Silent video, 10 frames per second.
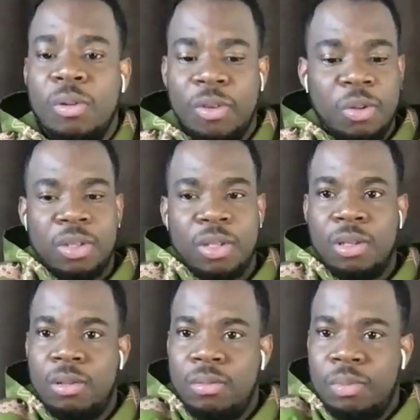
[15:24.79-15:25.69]
get one
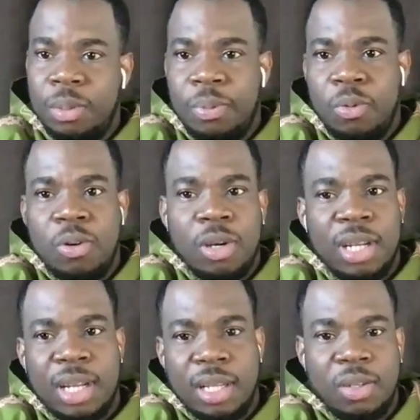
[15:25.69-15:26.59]
of those um,
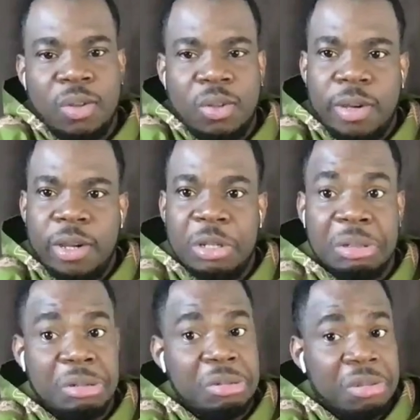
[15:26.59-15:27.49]
people who organize
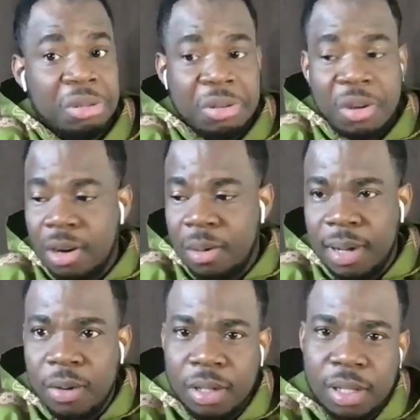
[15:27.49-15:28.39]
tutorials to
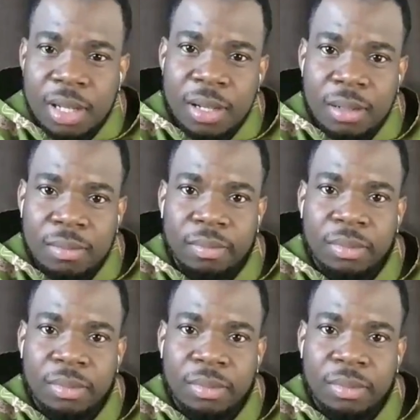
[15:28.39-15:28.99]
talk about